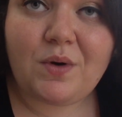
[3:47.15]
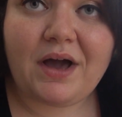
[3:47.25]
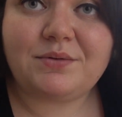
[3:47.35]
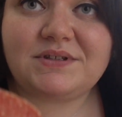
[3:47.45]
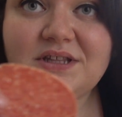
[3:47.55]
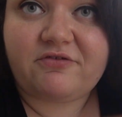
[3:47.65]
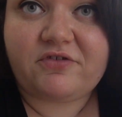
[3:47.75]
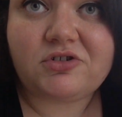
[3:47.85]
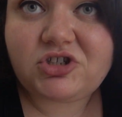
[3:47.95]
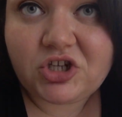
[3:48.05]
I was there
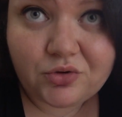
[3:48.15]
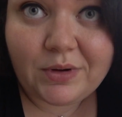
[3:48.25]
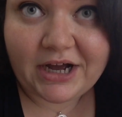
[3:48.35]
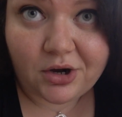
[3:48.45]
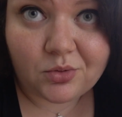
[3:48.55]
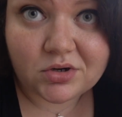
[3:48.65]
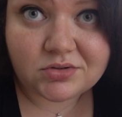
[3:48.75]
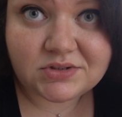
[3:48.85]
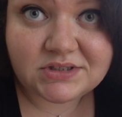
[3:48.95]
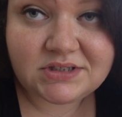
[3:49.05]
for 2
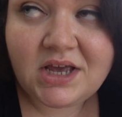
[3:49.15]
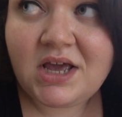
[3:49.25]
hours.